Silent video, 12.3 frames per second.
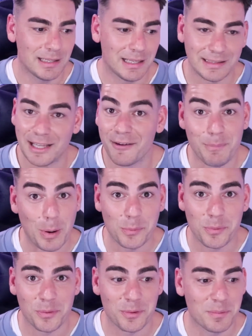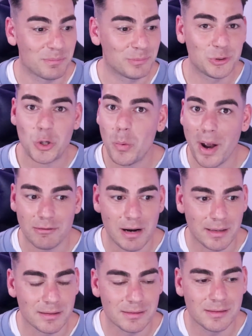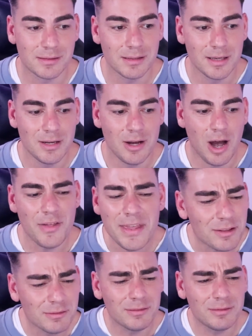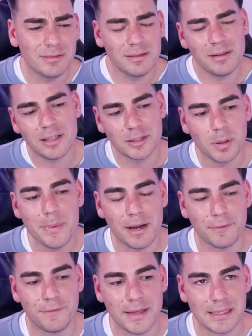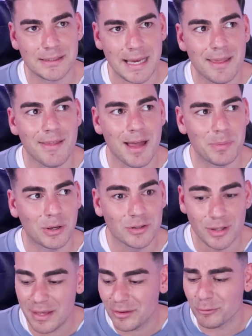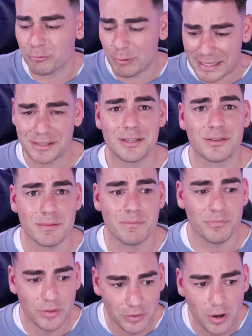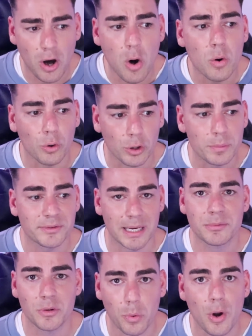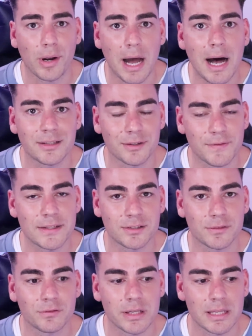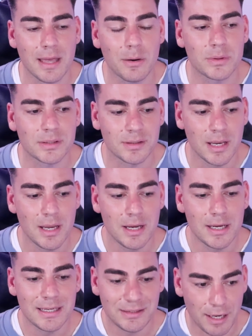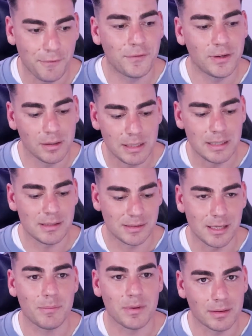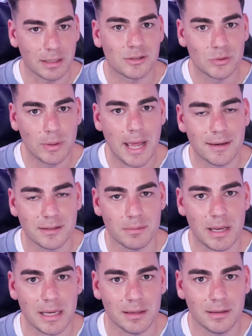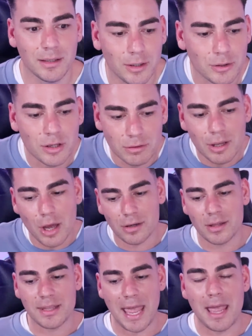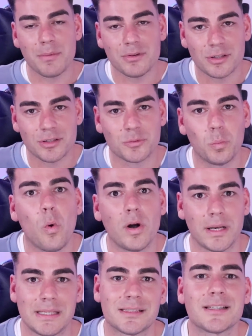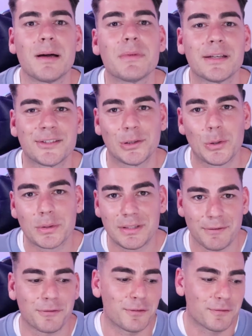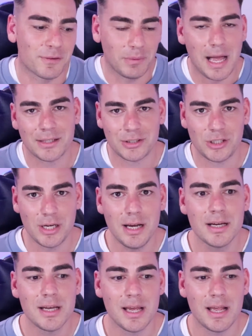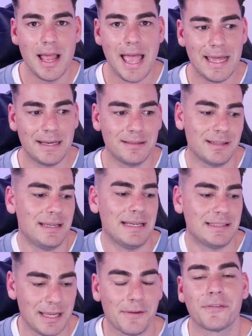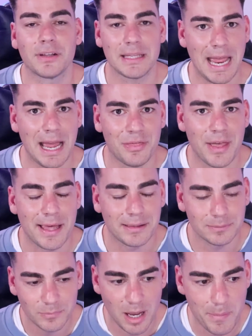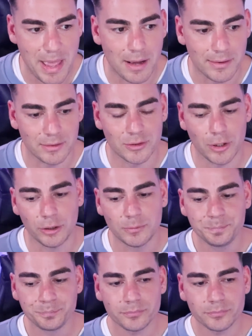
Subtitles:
I love both of them. Two-way runners. I think it's probably unfair to say that, because I think the rest of them, the whole group seemed to work hard defensively, and that was definitely something that stood out to me. You go to the game and you're just wanting something to look different from last year, and it definitely had that about it. So